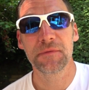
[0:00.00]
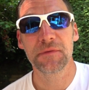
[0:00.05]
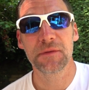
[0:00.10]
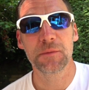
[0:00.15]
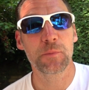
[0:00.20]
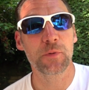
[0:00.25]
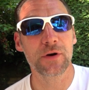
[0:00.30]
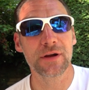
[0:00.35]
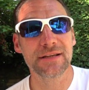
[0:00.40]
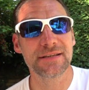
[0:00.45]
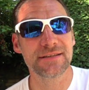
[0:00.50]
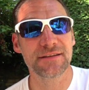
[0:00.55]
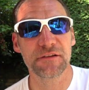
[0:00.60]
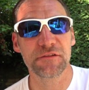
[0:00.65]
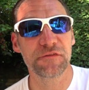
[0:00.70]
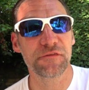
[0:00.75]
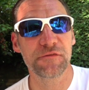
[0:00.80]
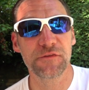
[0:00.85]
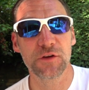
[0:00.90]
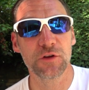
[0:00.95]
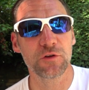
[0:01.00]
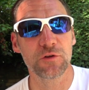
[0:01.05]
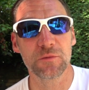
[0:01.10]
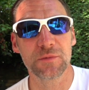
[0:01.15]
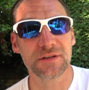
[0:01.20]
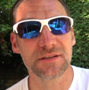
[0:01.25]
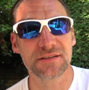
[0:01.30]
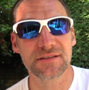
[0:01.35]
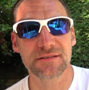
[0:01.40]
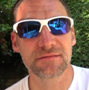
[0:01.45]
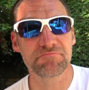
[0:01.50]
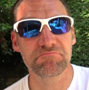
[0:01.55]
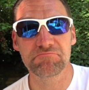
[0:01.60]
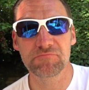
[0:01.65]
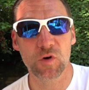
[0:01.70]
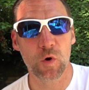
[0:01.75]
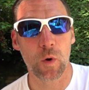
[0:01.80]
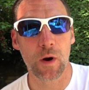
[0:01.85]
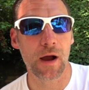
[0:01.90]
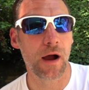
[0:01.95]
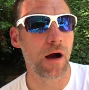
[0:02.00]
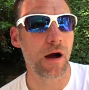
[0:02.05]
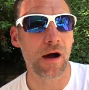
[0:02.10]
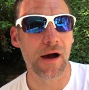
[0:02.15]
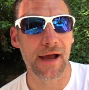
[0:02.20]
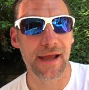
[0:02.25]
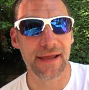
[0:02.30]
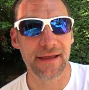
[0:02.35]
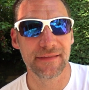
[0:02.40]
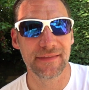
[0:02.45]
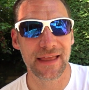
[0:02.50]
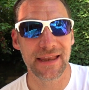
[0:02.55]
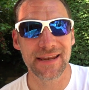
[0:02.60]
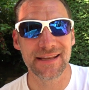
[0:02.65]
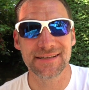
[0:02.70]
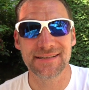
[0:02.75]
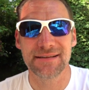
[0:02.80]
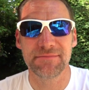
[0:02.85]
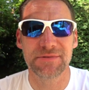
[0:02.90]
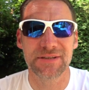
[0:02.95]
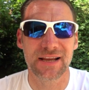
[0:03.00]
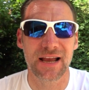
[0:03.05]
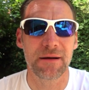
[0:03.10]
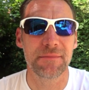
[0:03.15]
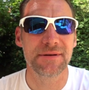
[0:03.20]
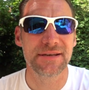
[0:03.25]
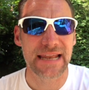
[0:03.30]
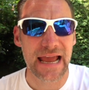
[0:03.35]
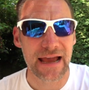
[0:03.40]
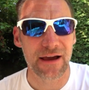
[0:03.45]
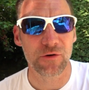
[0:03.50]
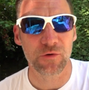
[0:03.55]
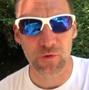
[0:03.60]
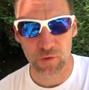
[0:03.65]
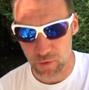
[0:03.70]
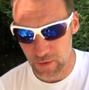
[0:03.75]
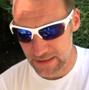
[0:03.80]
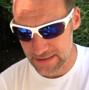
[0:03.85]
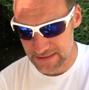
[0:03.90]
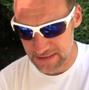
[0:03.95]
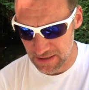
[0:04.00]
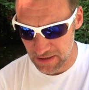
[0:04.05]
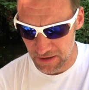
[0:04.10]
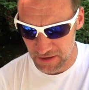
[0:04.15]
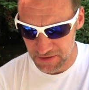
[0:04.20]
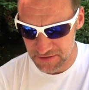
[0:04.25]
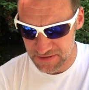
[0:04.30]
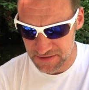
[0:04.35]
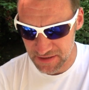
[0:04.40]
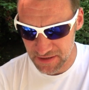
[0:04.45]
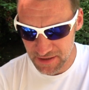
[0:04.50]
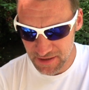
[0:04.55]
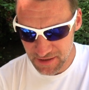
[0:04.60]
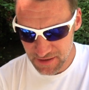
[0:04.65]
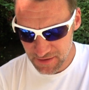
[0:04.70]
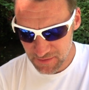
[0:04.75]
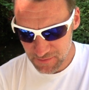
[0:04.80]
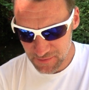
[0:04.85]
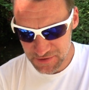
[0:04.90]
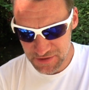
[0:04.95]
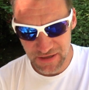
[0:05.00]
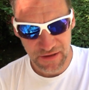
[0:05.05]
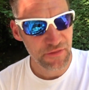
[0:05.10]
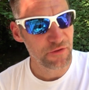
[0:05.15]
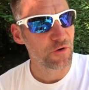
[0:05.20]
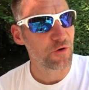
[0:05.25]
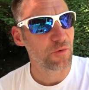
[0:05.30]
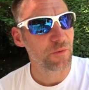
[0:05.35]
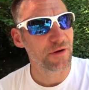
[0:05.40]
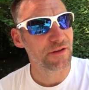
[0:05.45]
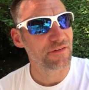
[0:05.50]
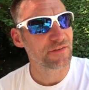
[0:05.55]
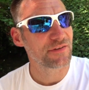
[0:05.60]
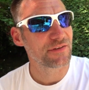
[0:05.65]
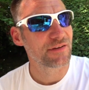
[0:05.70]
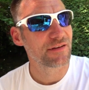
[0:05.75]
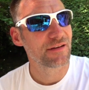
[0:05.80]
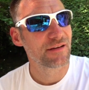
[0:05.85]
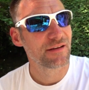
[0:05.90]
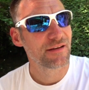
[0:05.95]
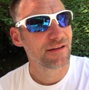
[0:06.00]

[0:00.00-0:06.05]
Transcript: the price of fuel was quite high, and then it seemed to come down quite a lot, which I thought was,